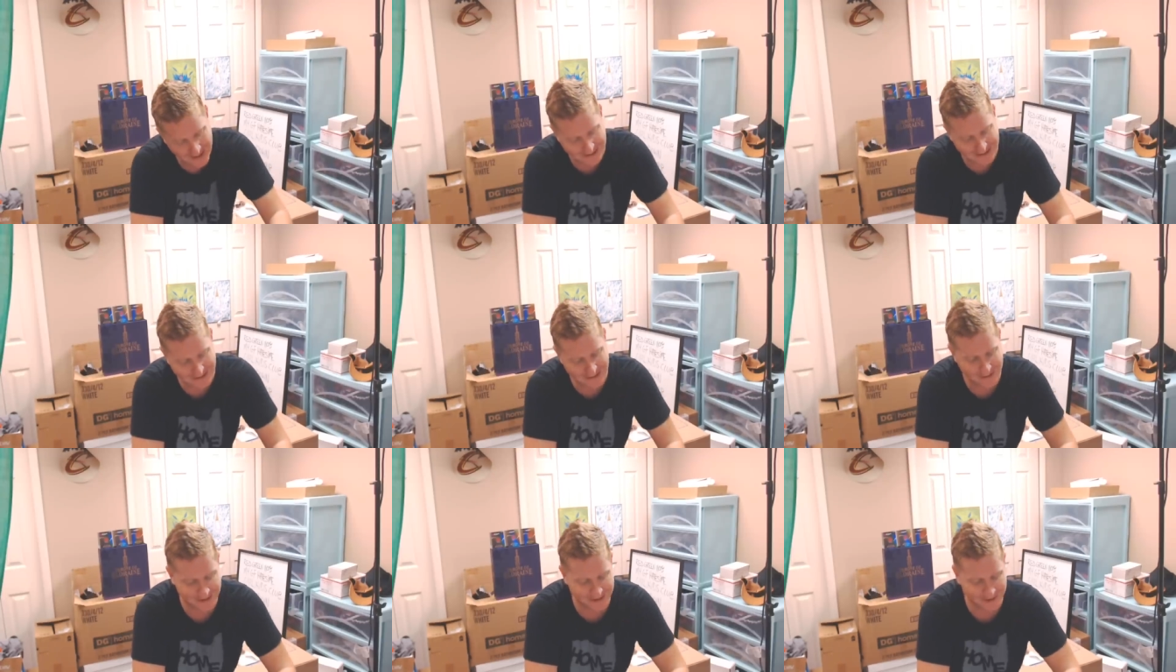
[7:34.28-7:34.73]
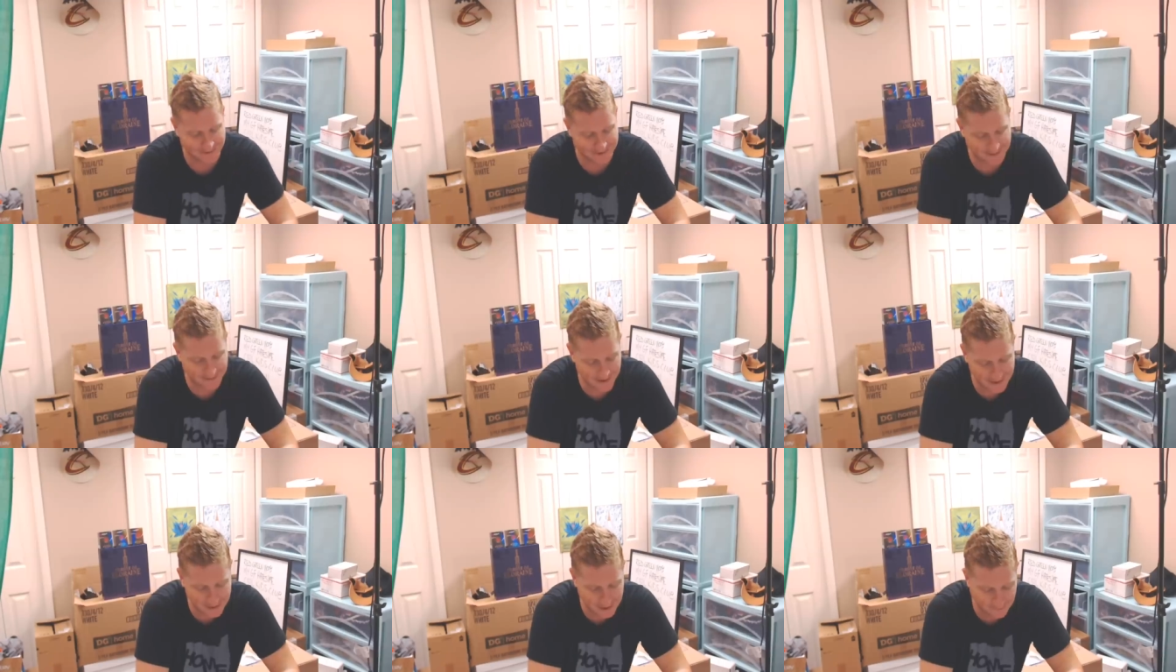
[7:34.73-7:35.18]
to do something
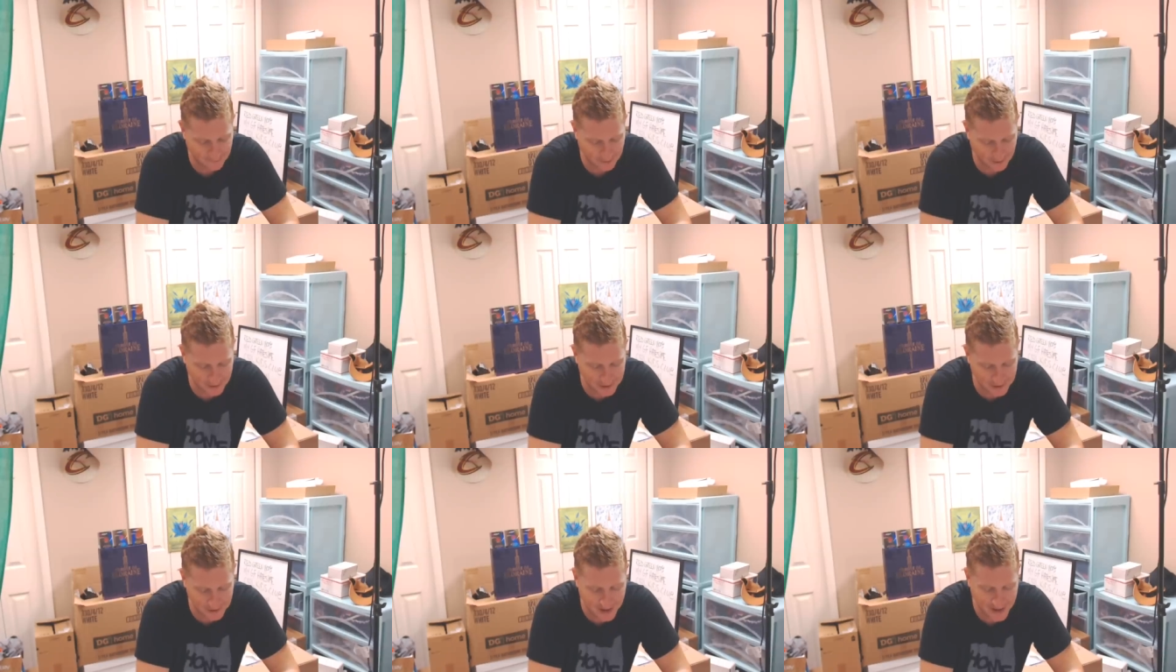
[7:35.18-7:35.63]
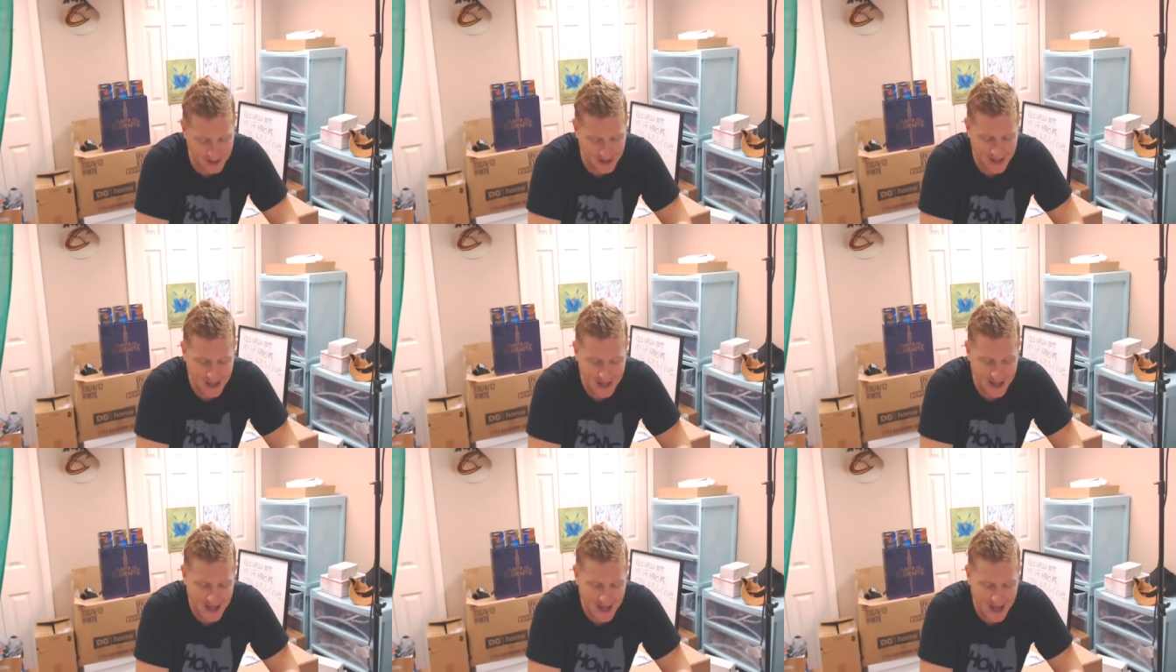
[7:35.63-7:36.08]
special for you
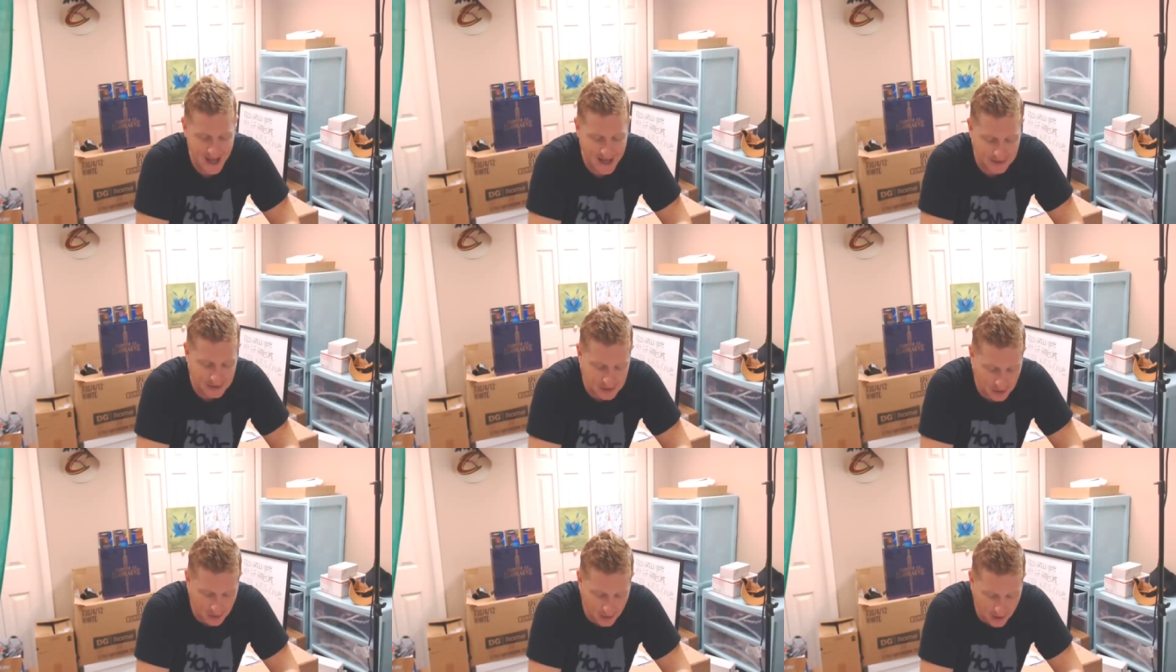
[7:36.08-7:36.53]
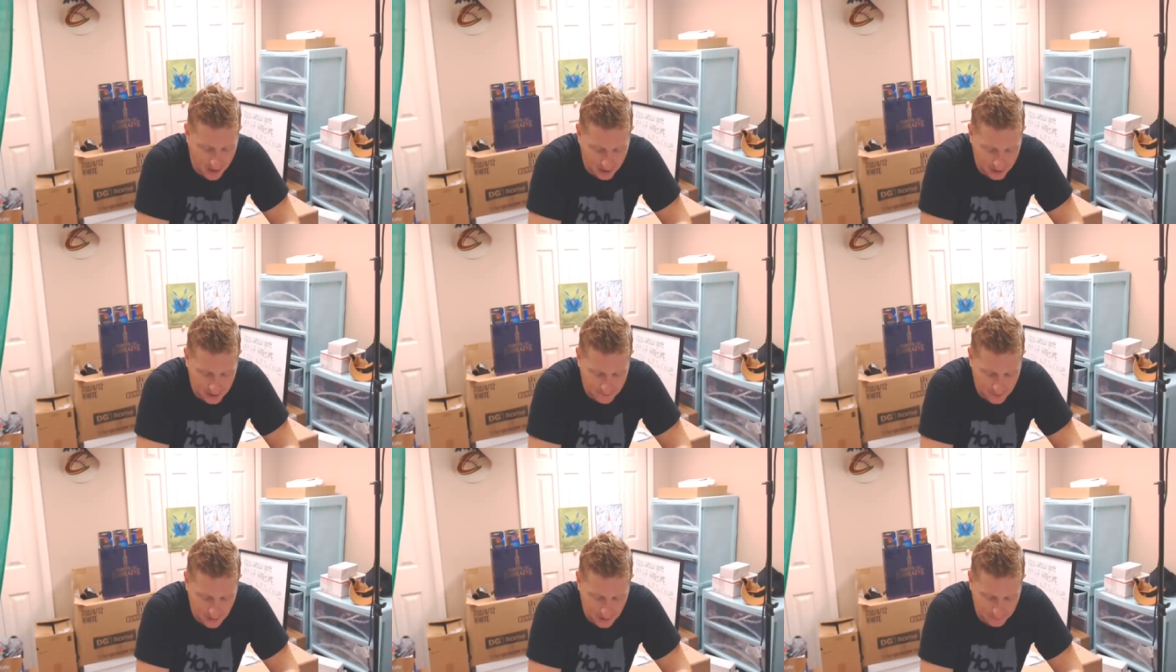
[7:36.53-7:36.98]
and show all
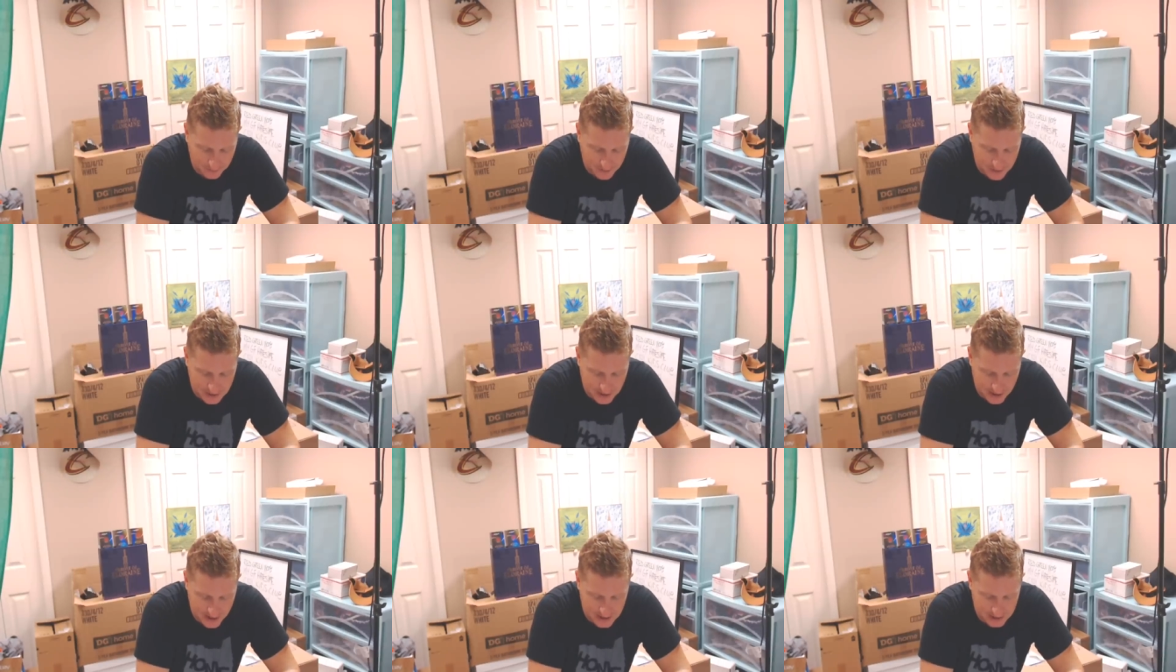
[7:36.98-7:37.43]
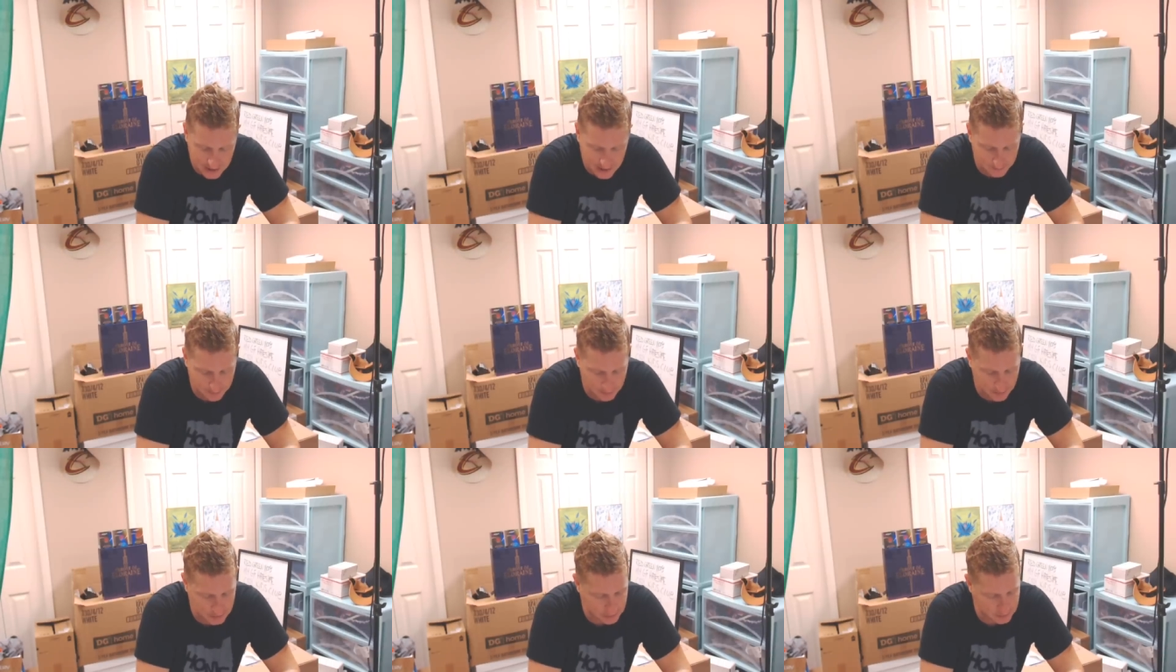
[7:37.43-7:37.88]
of our appreciation that
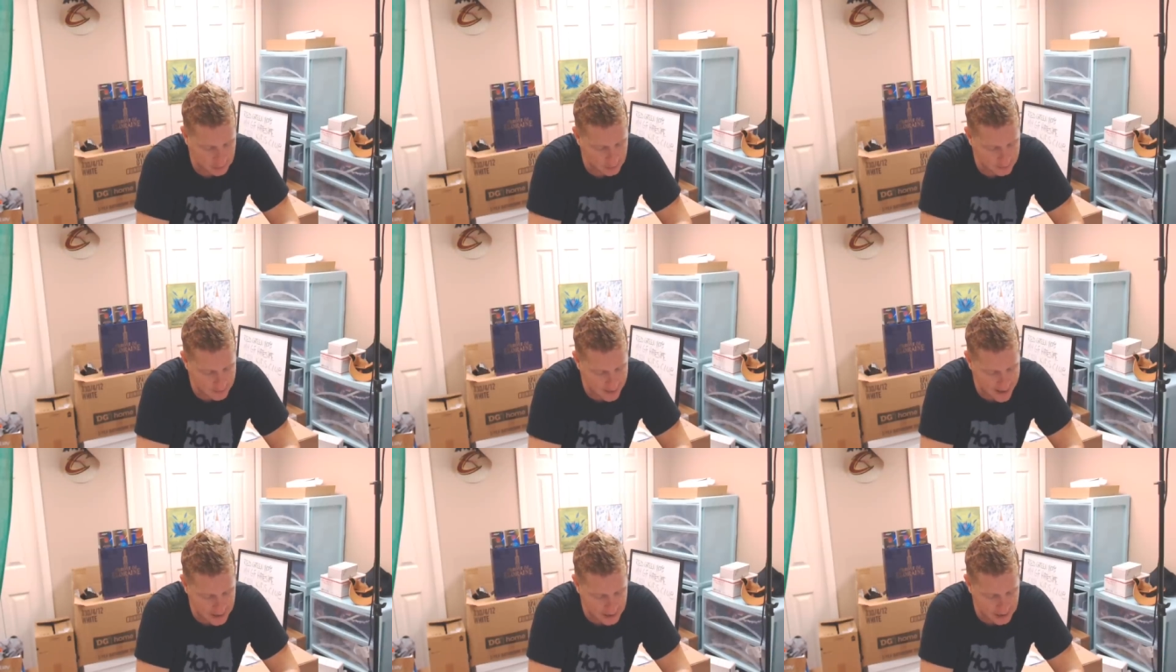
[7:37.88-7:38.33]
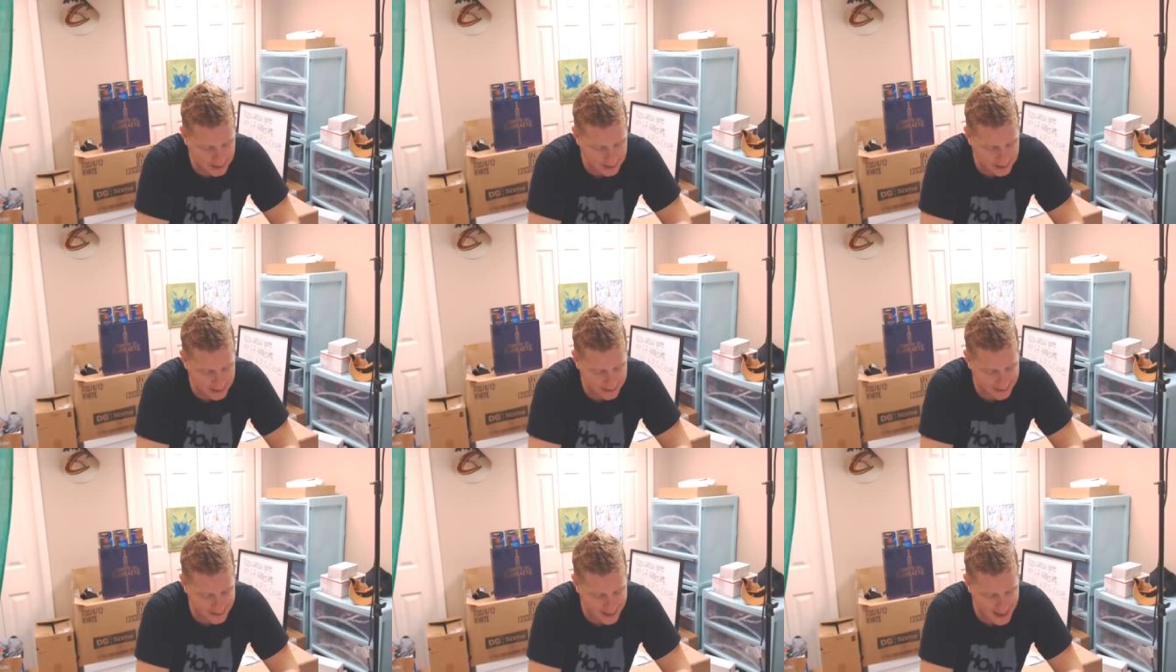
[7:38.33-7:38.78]
puts true magic
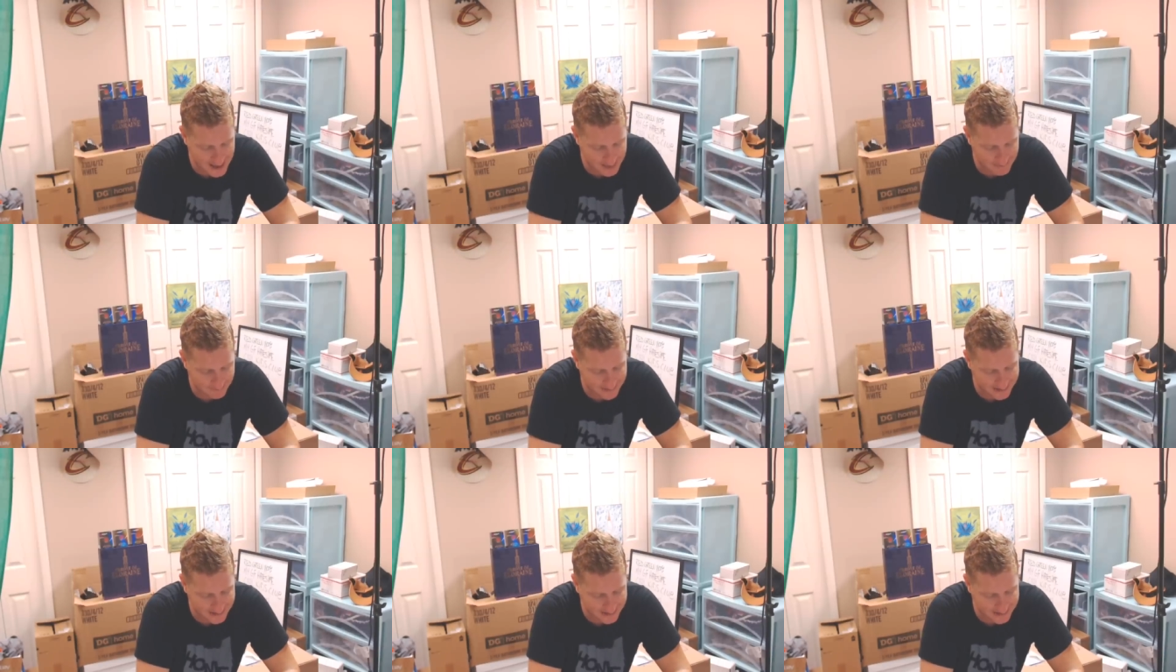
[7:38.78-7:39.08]
into the game.